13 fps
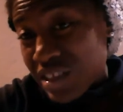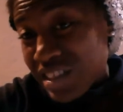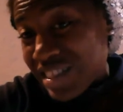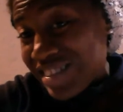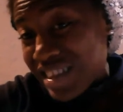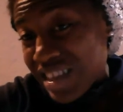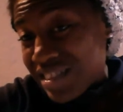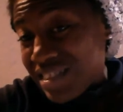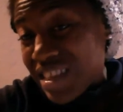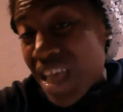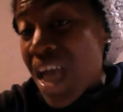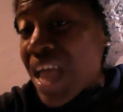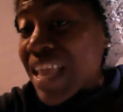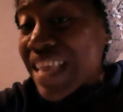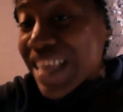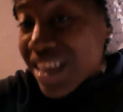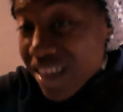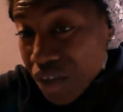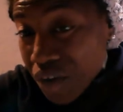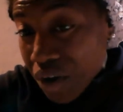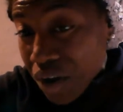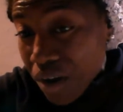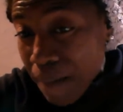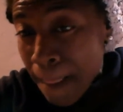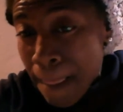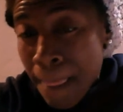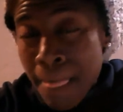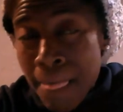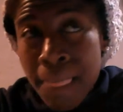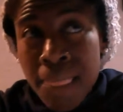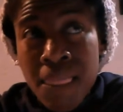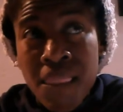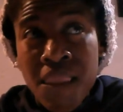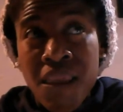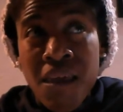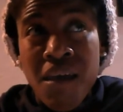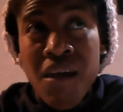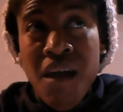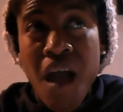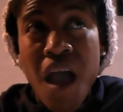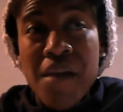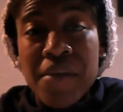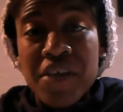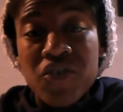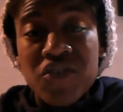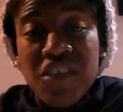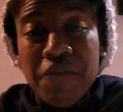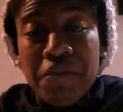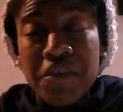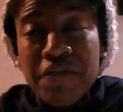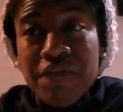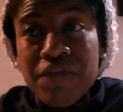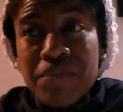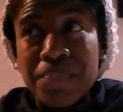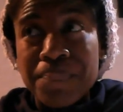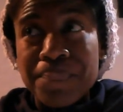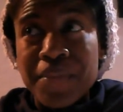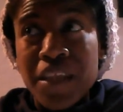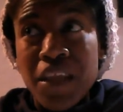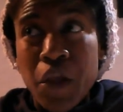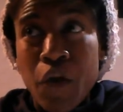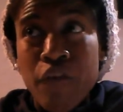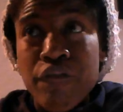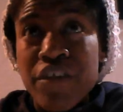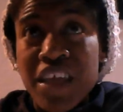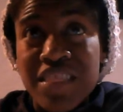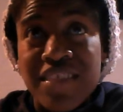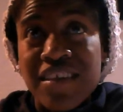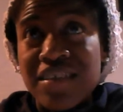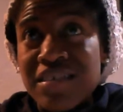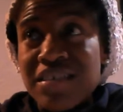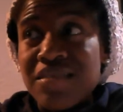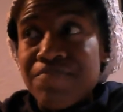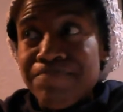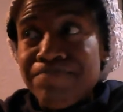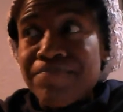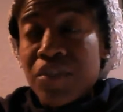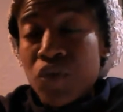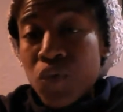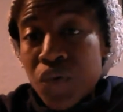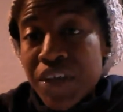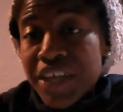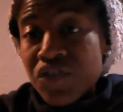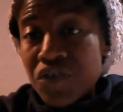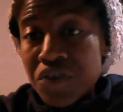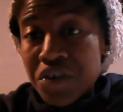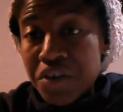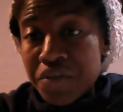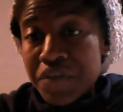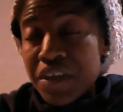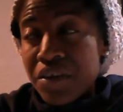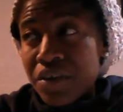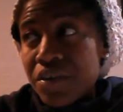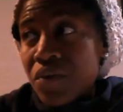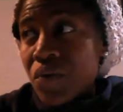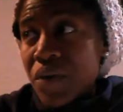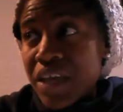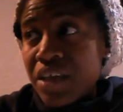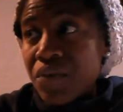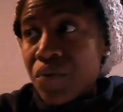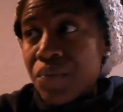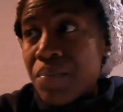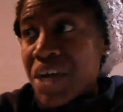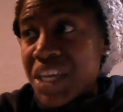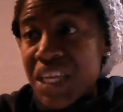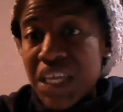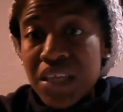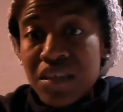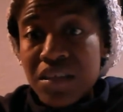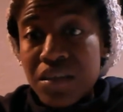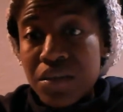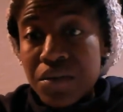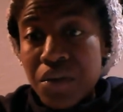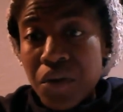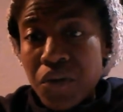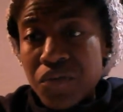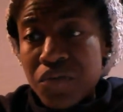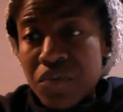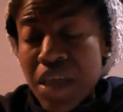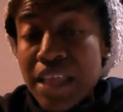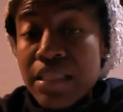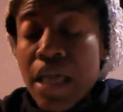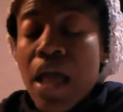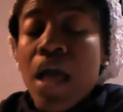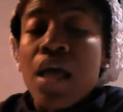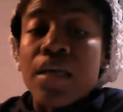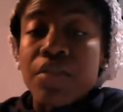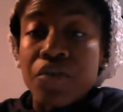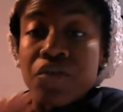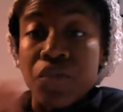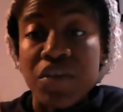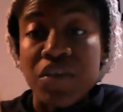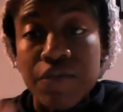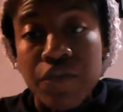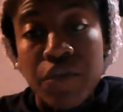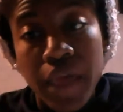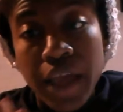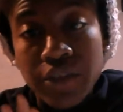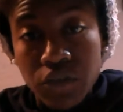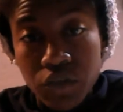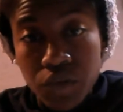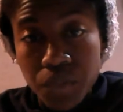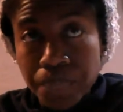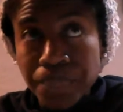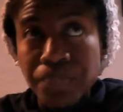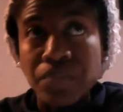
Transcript: in the sense either. Our mothers have been, you know, fed this, go get your career, go get your money, you know. And there's a reason for that, too.